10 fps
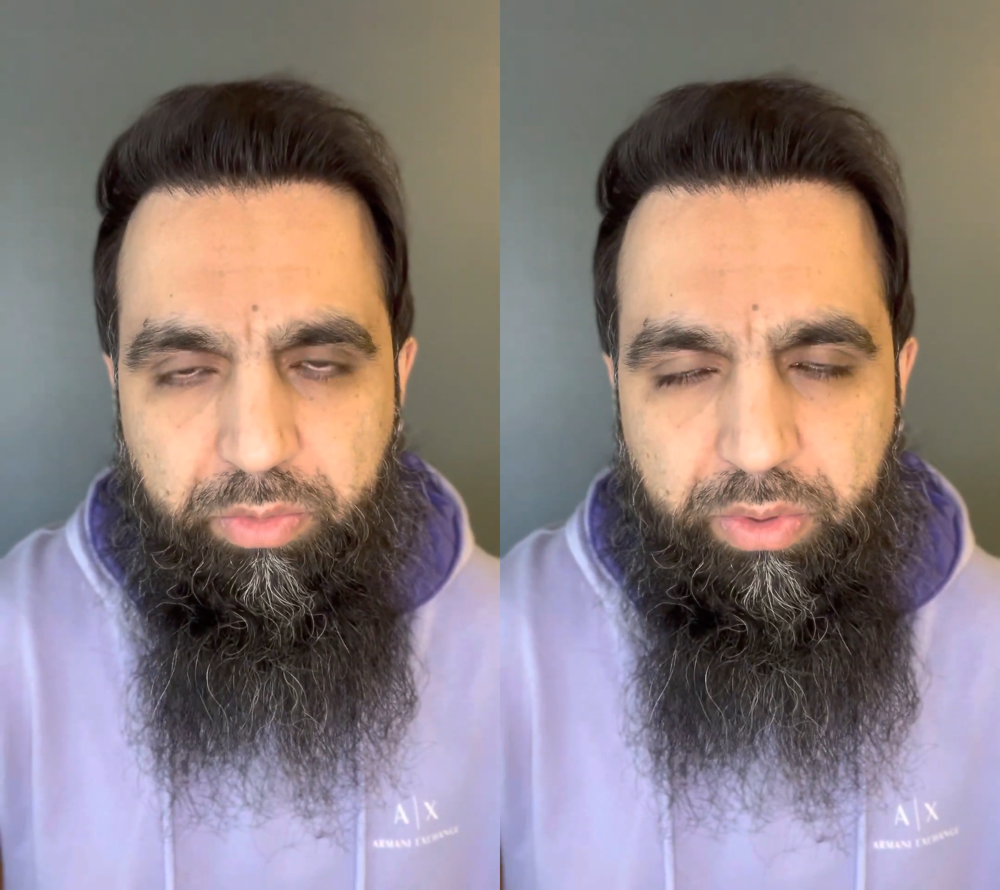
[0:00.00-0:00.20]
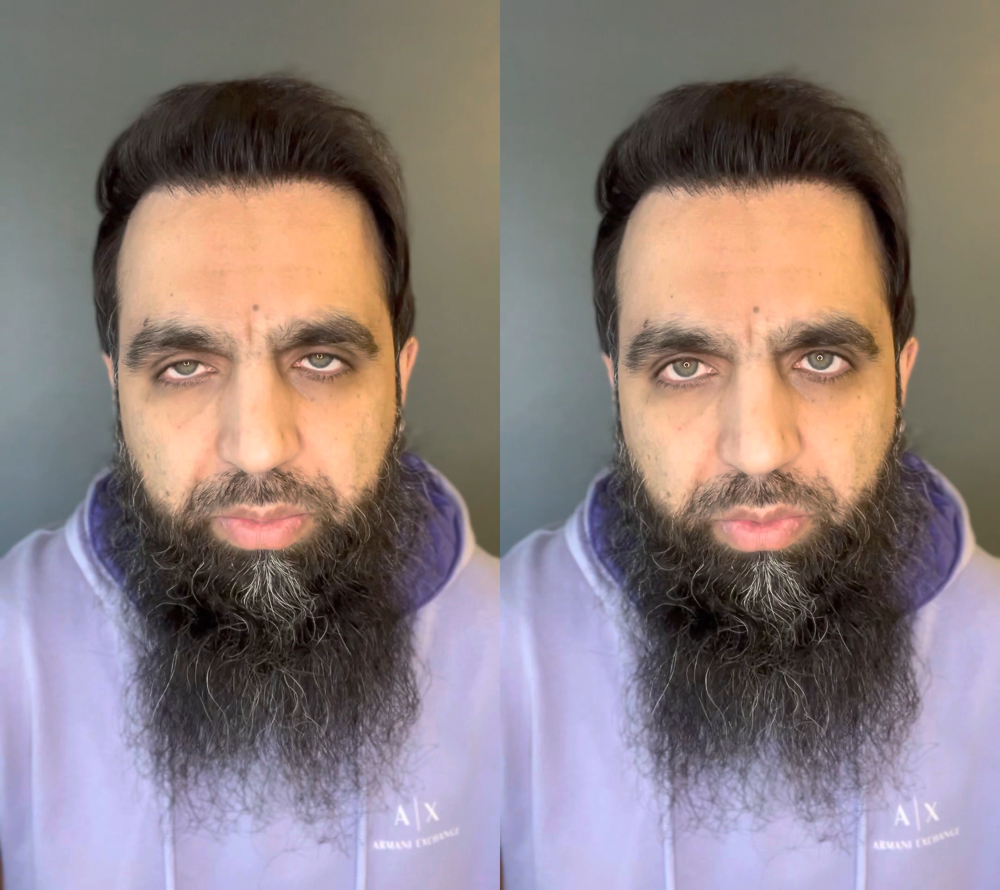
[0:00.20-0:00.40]

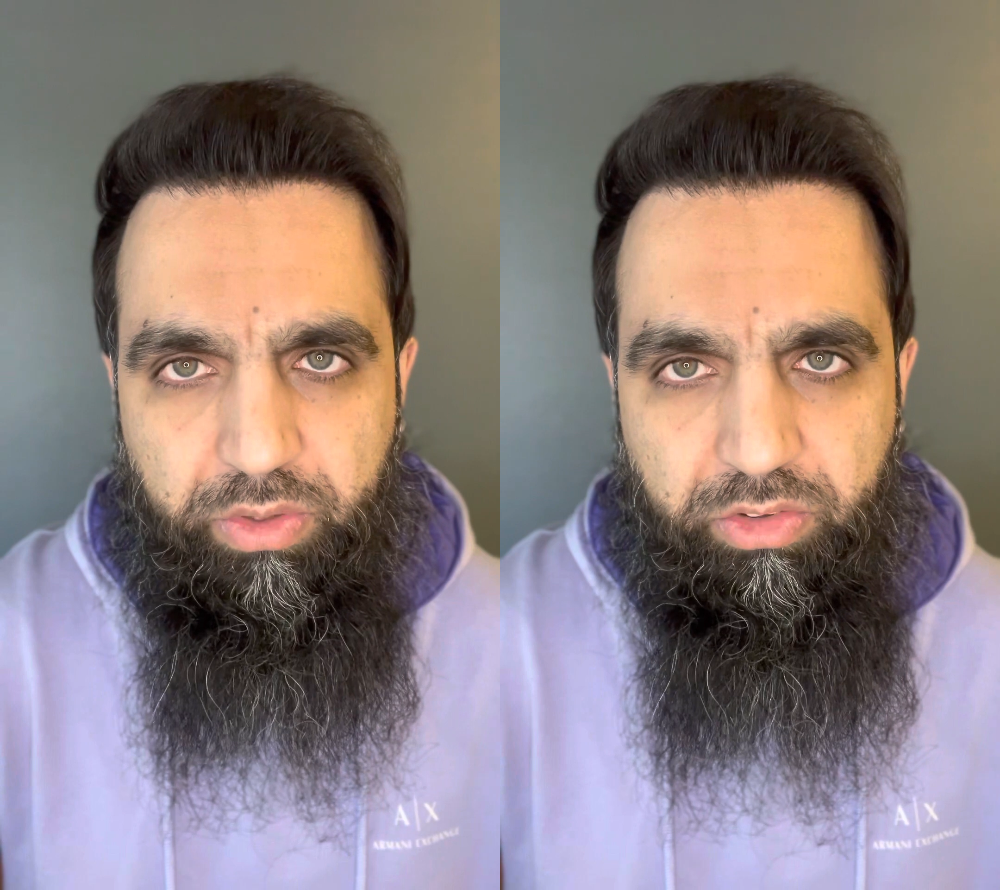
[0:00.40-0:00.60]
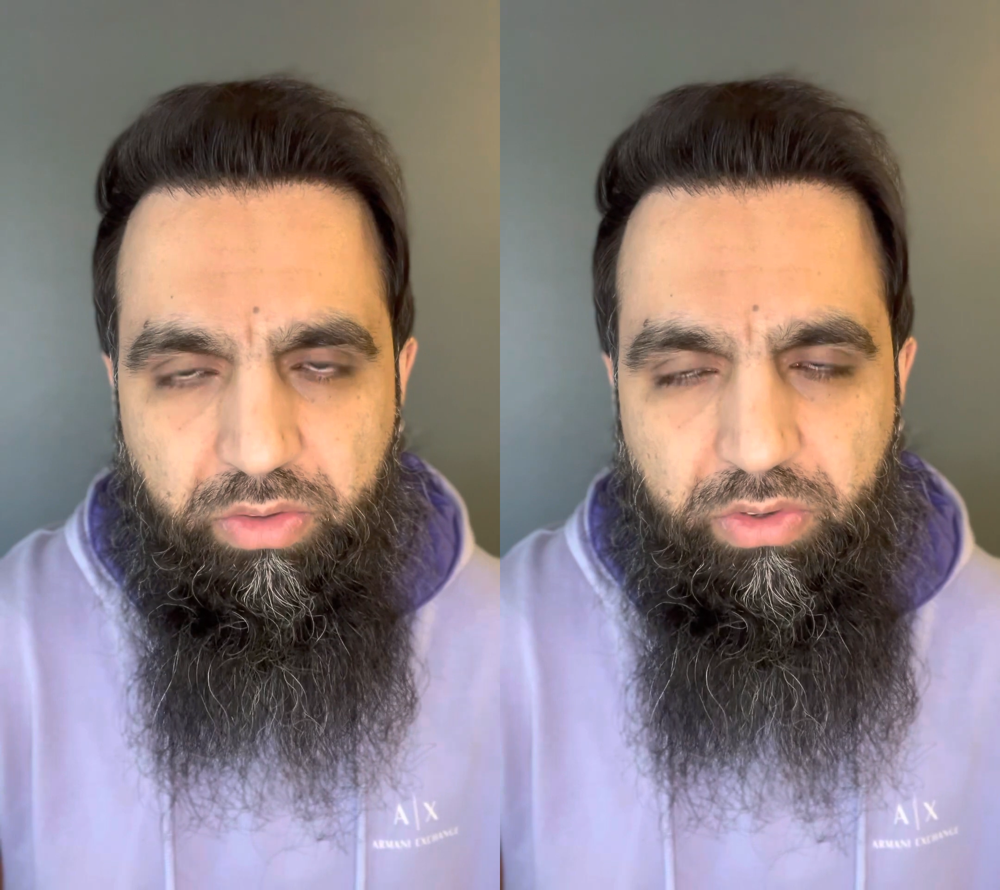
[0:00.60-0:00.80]
people
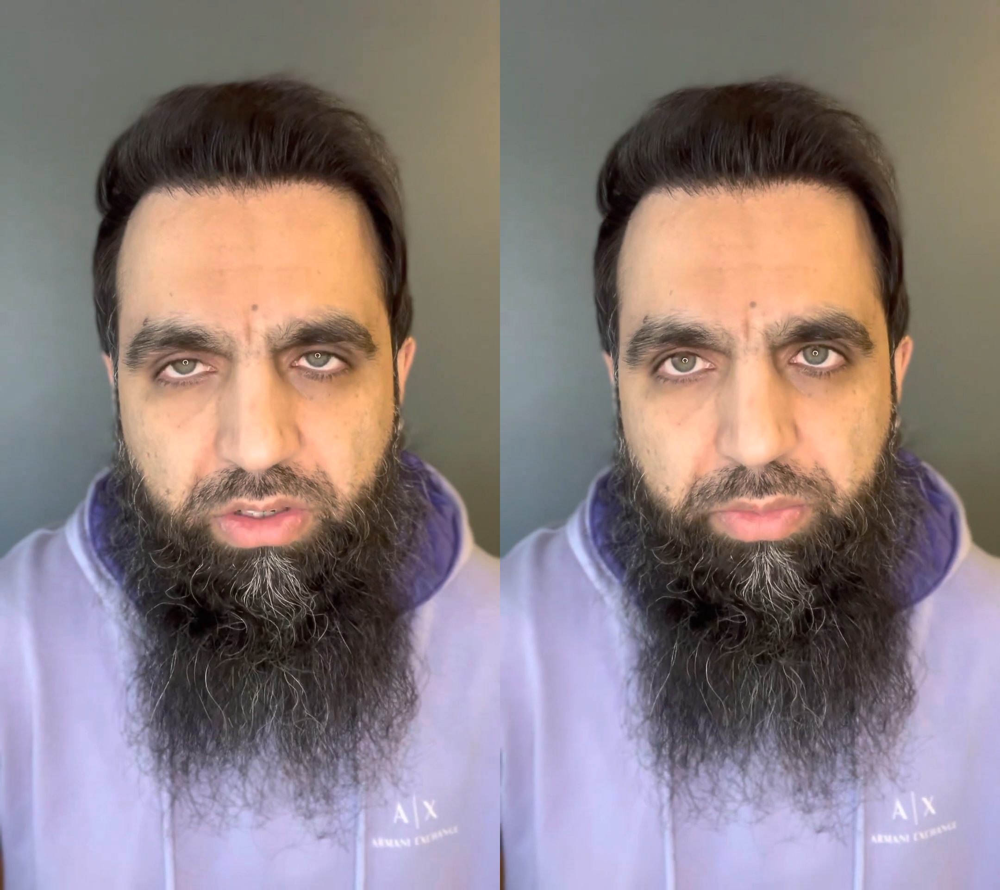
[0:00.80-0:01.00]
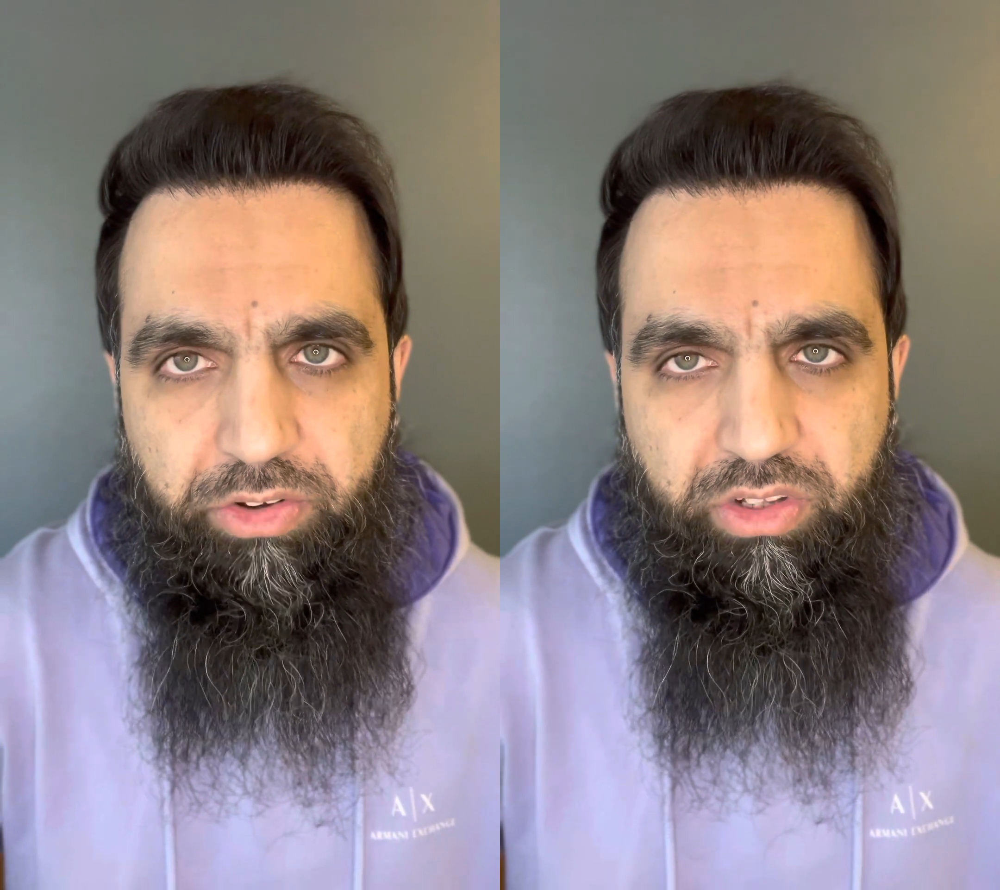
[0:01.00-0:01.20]
with severe
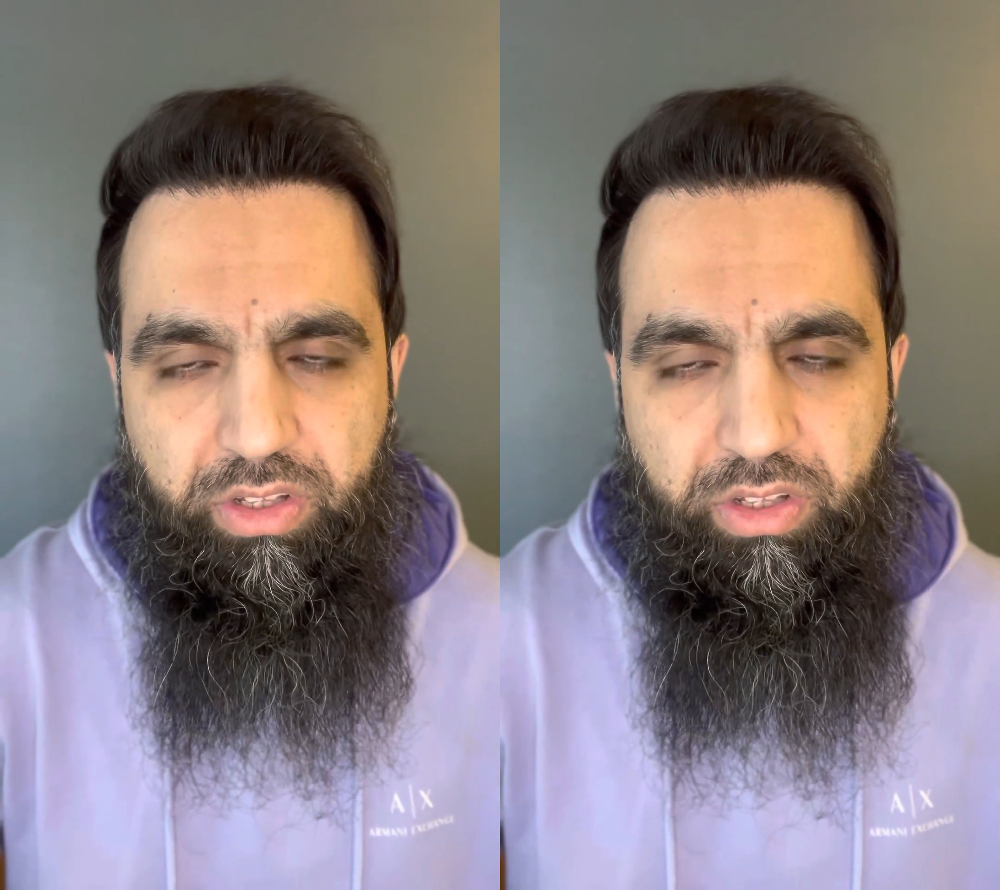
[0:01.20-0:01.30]
depression